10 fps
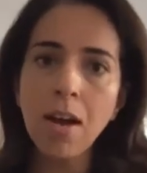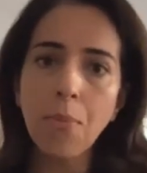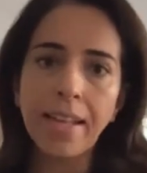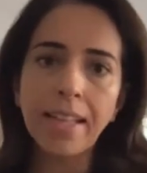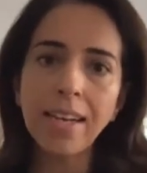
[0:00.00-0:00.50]

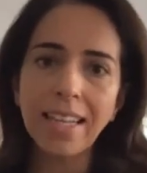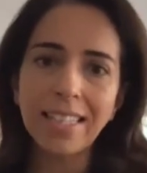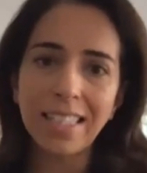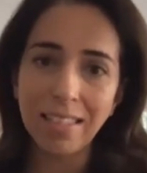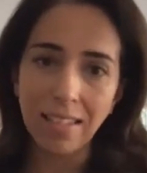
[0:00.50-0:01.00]
whether
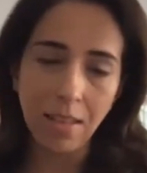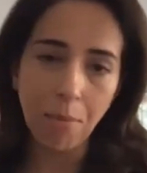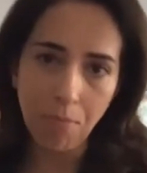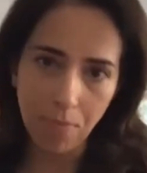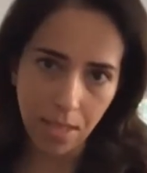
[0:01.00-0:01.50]
it's
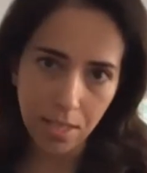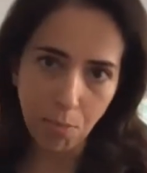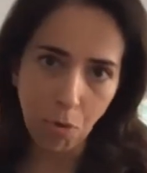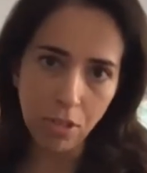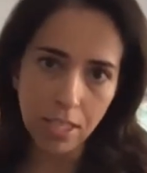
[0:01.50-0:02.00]
the
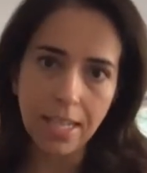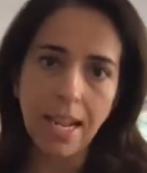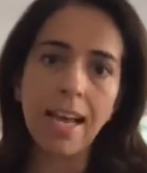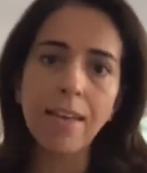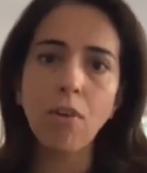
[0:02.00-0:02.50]
sport is live